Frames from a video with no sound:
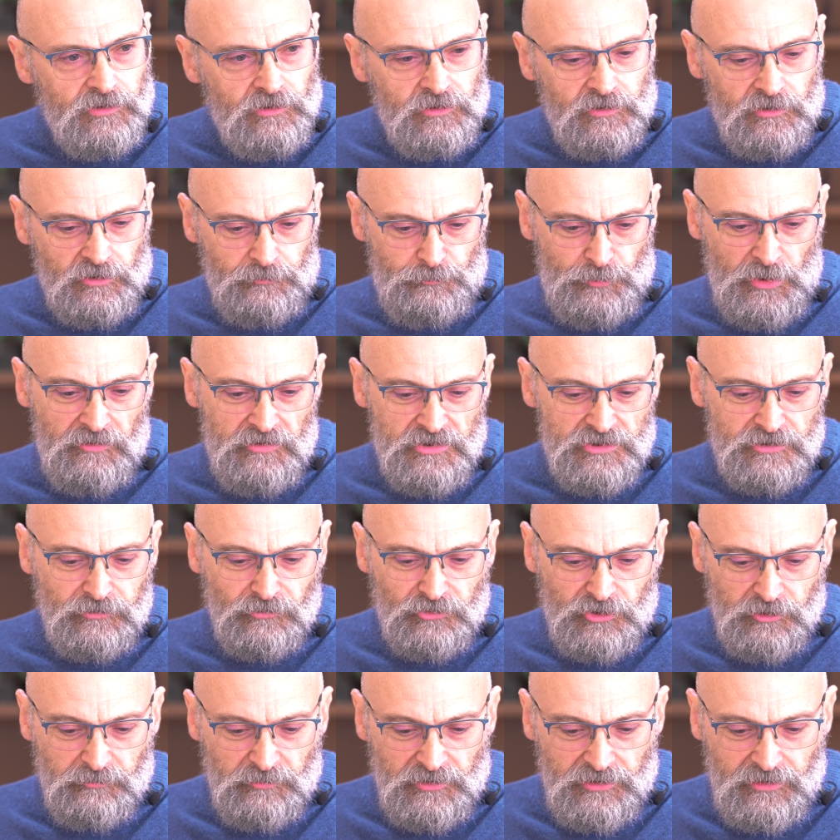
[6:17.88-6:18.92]
The Perrys
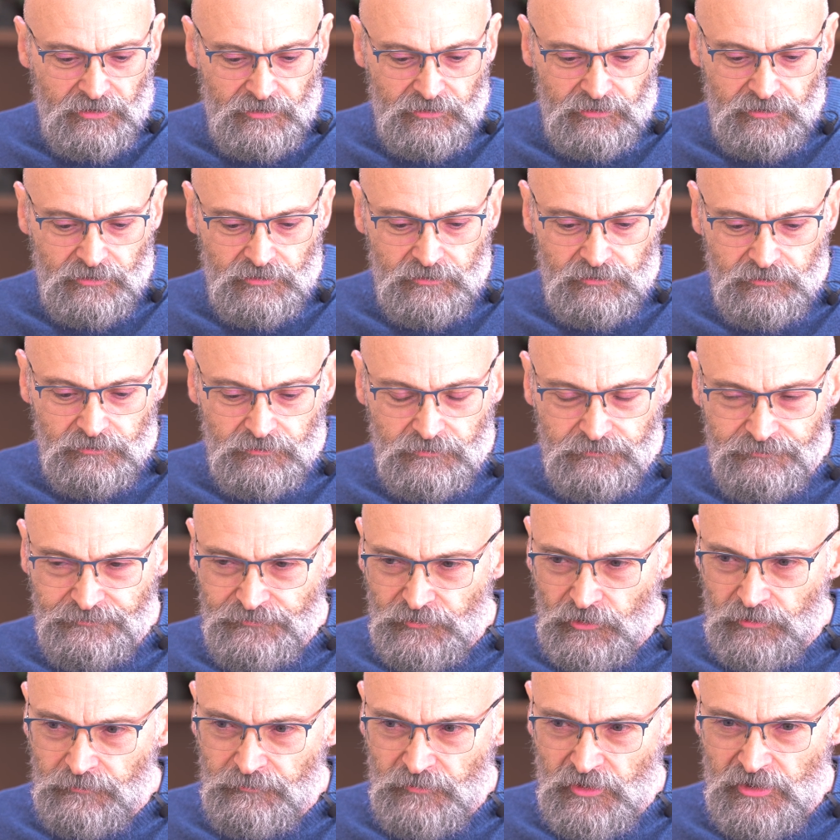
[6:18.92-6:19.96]
look at me.
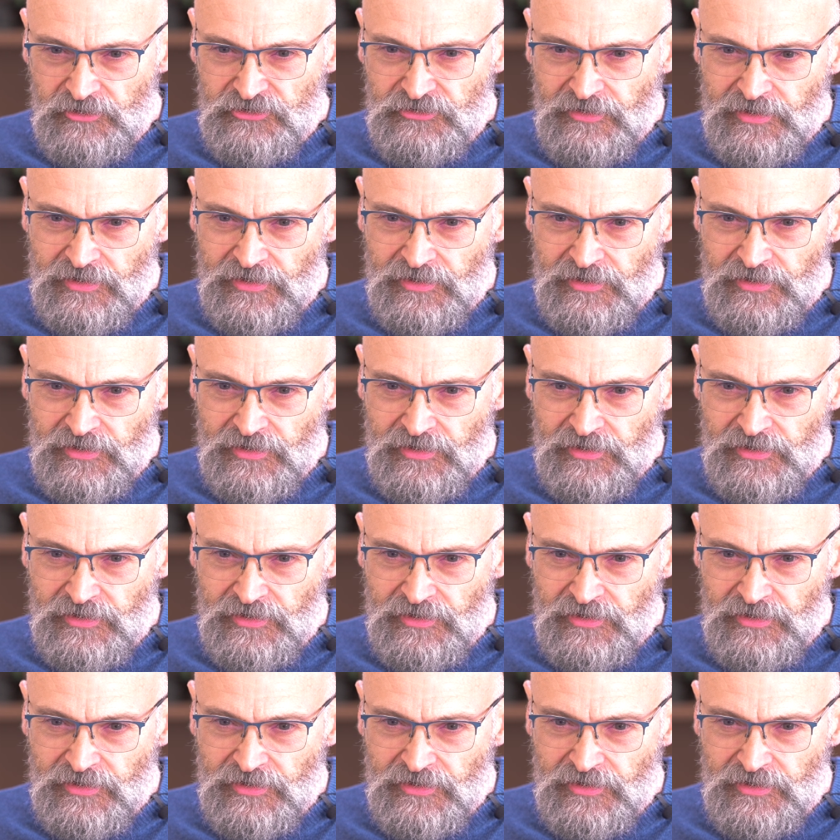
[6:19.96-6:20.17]
There's